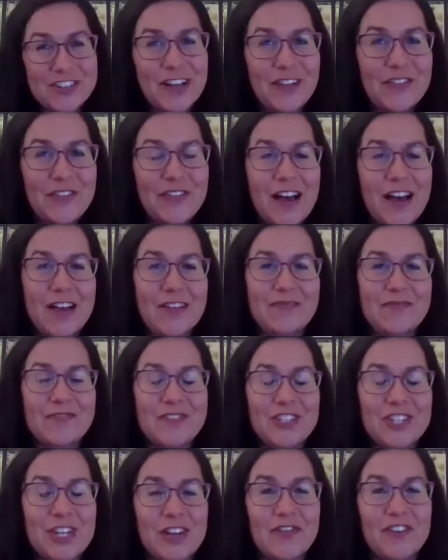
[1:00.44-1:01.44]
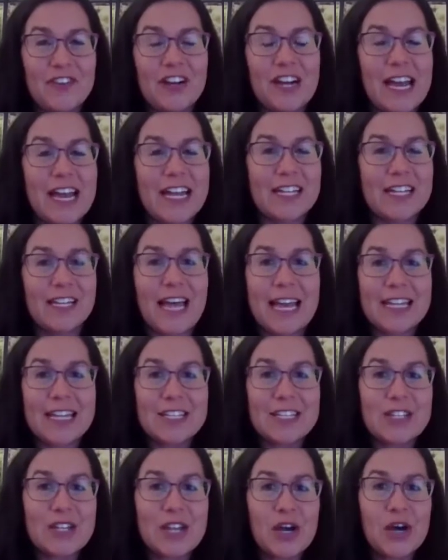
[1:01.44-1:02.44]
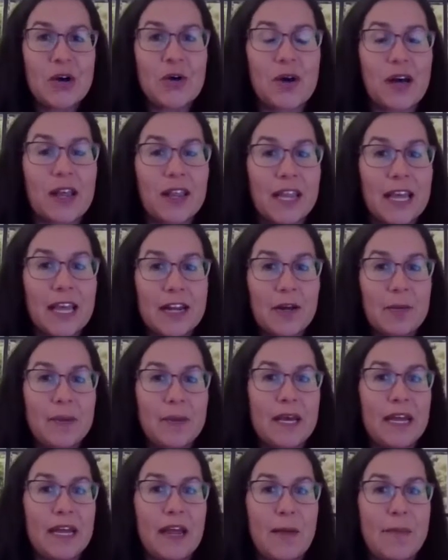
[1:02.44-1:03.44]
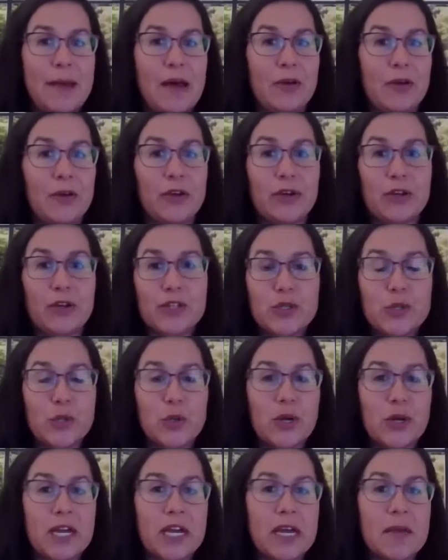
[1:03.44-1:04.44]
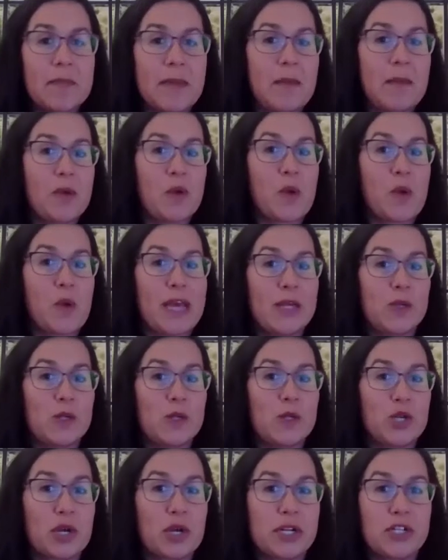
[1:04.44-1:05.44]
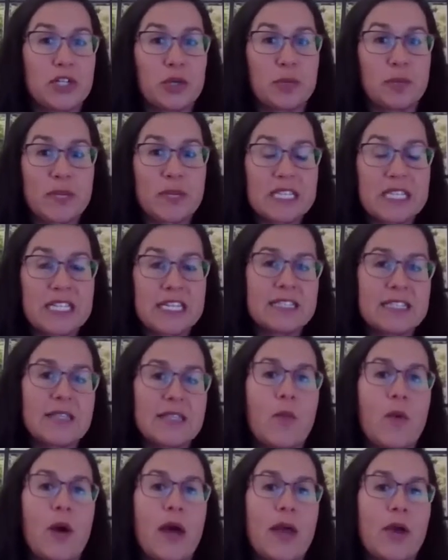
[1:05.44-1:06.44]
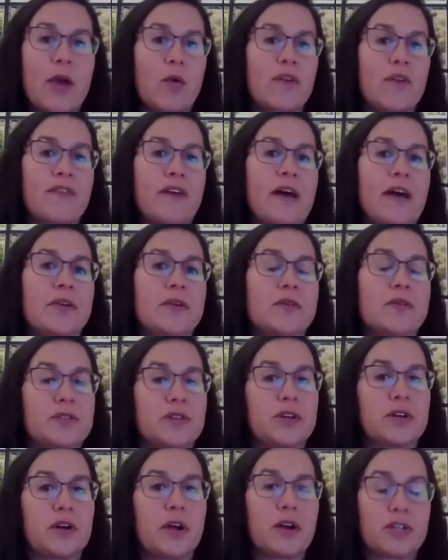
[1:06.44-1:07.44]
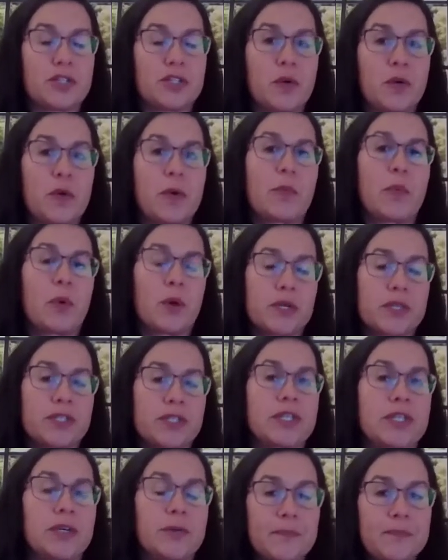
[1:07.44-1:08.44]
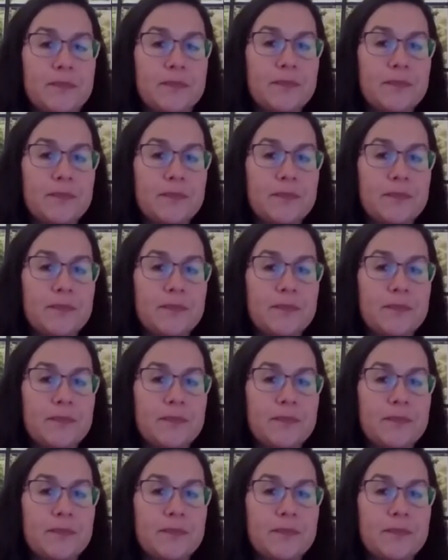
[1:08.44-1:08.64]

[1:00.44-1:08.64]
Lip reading: yourself, Jennifer, and let us know a little bit about your story, maybe why you started your business and why core values are so important to you.